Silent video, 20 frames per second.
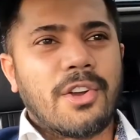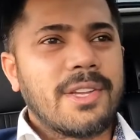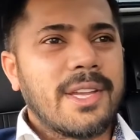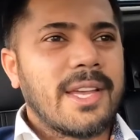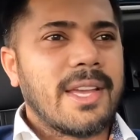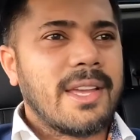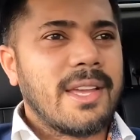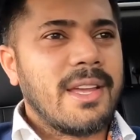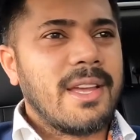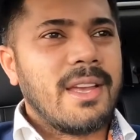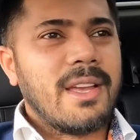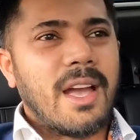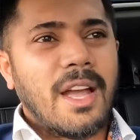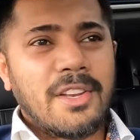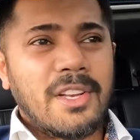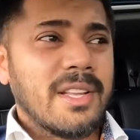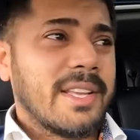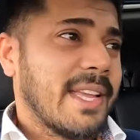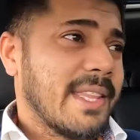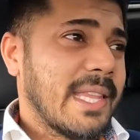it, and
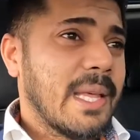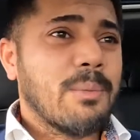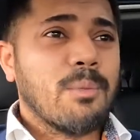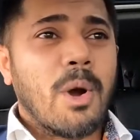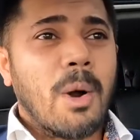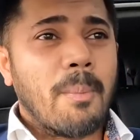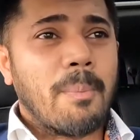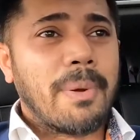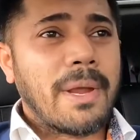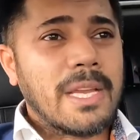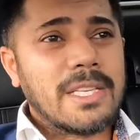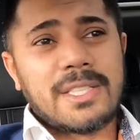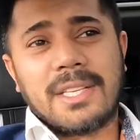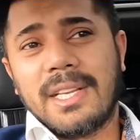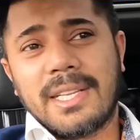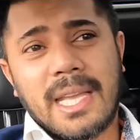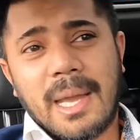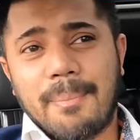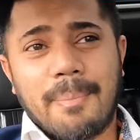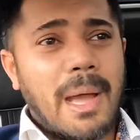you'll get there in one piece and
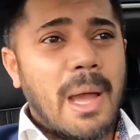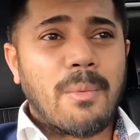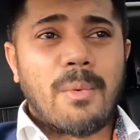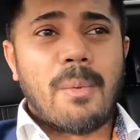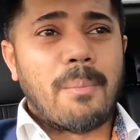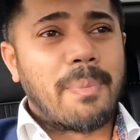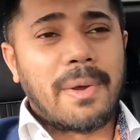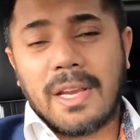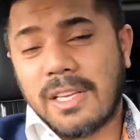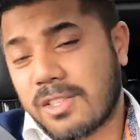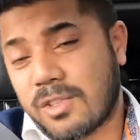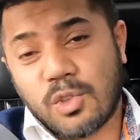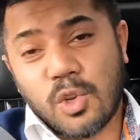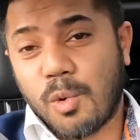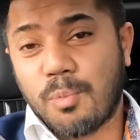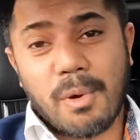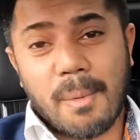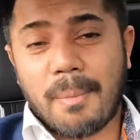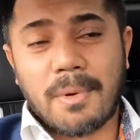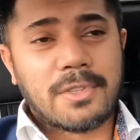you'll get back in one piece, no
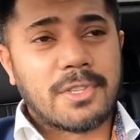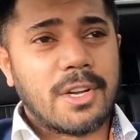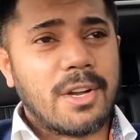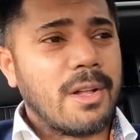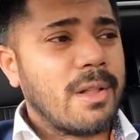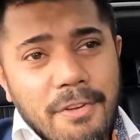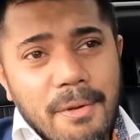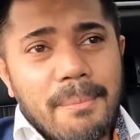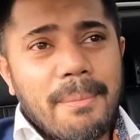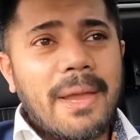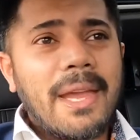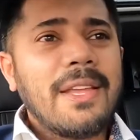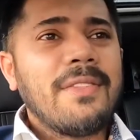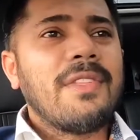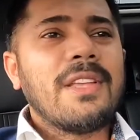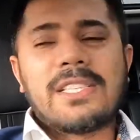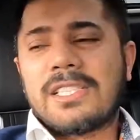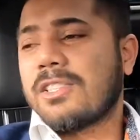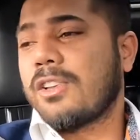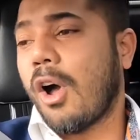problem at all. For me,
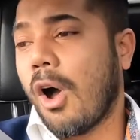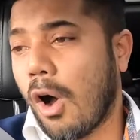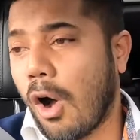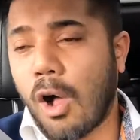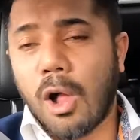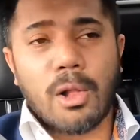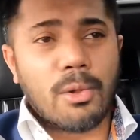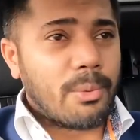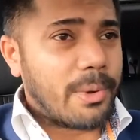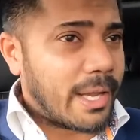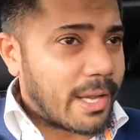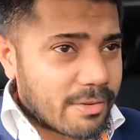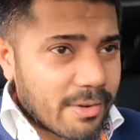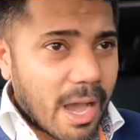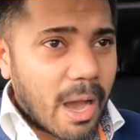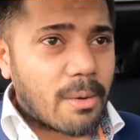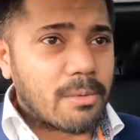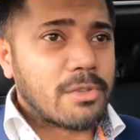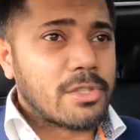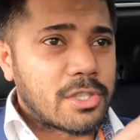this all the way
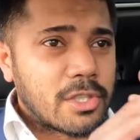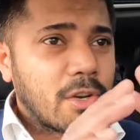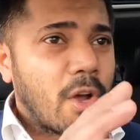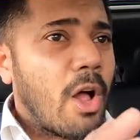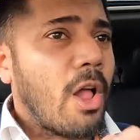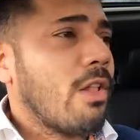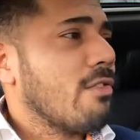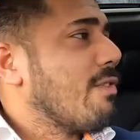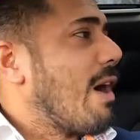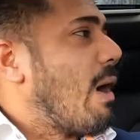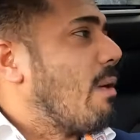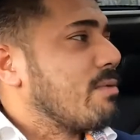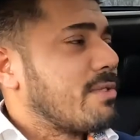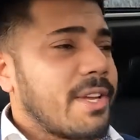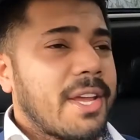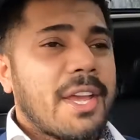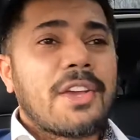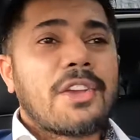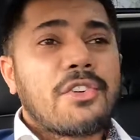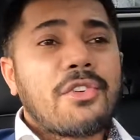around, just an
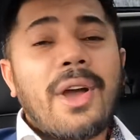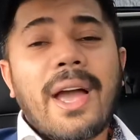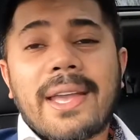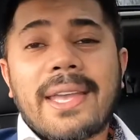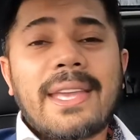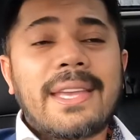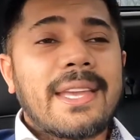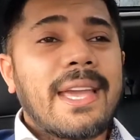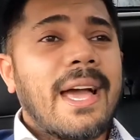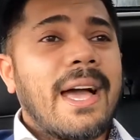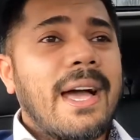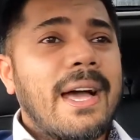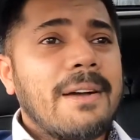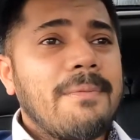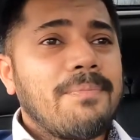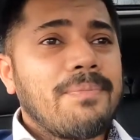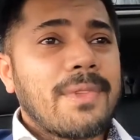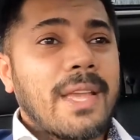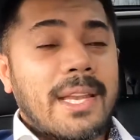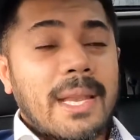all-rounder, cracking car,
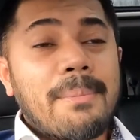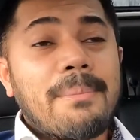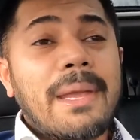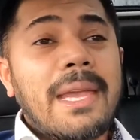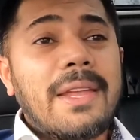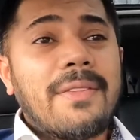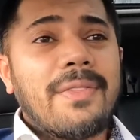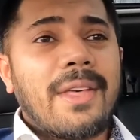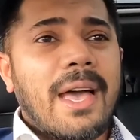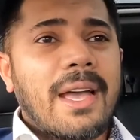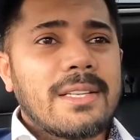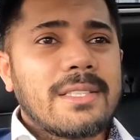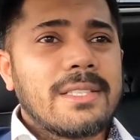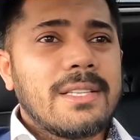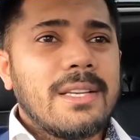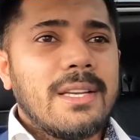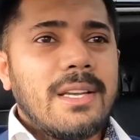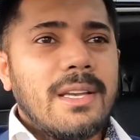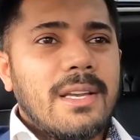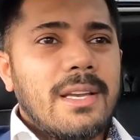and I mean that.
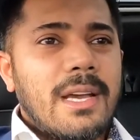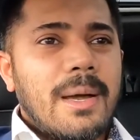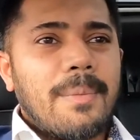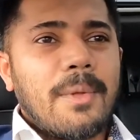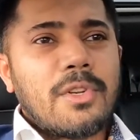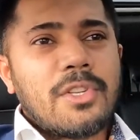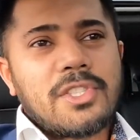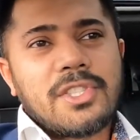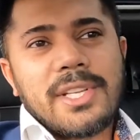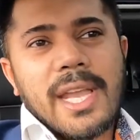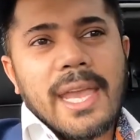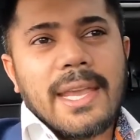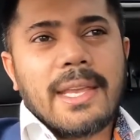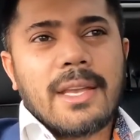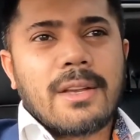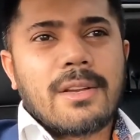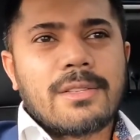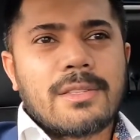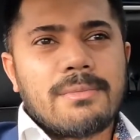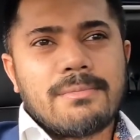I'm not just saying it
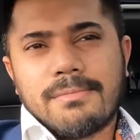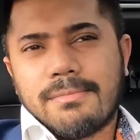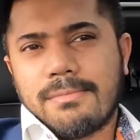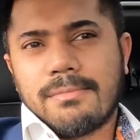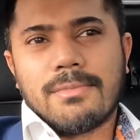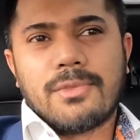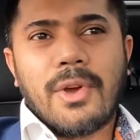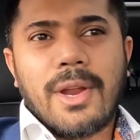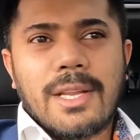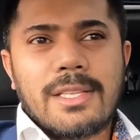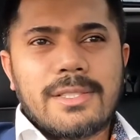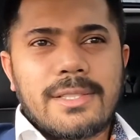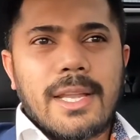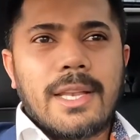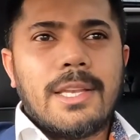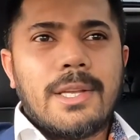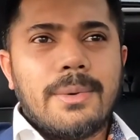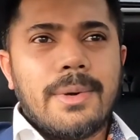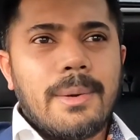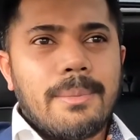because I'm trying to sell
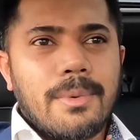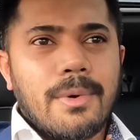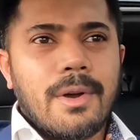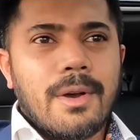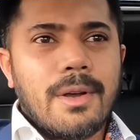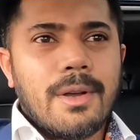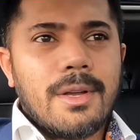you it, but